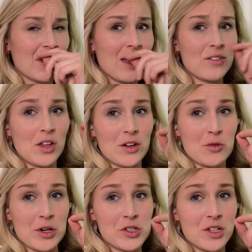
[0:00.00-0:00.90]
I have a lot of
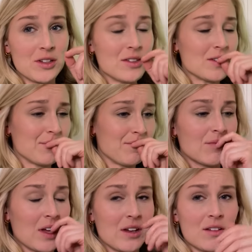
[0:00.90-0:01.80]
questions.
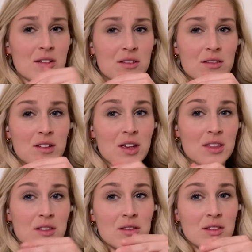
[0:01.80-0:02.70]
Like
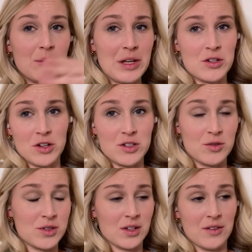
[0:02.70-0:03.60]
in The Matrix,
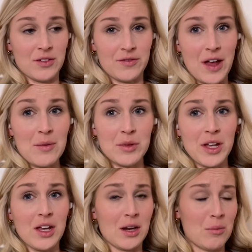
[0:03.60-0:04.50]
you still have a
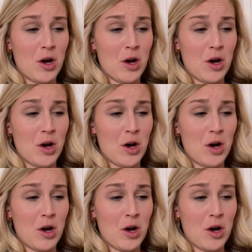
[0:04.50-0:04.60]
family and a